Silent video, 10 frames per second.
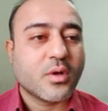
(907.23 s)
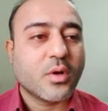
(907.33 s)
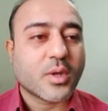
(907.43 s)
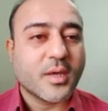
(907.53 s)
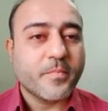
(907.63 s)

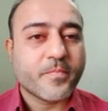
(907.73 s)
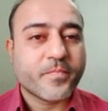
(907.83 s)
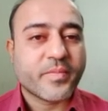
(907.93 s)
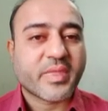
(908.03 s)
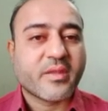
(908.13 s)
Okay,
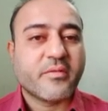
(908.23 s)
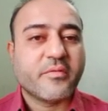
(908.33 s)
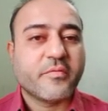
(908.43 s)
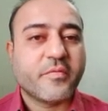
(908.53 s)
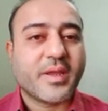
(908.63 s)

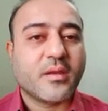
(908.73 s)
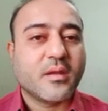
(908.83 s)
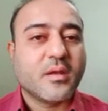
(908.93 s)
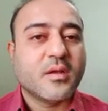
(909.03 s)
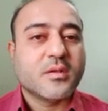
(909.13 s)
fine.
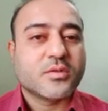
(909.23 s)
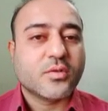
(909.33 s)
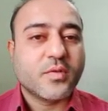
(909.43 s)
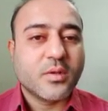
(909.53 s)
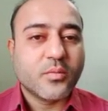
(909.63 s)

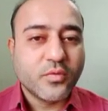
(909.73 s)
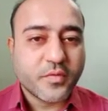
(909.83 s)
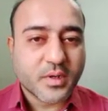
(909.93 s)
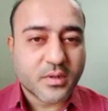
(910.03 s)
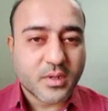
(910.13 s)
So we'll move
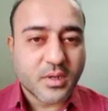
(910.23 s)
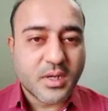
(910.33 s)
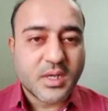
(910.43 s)
further.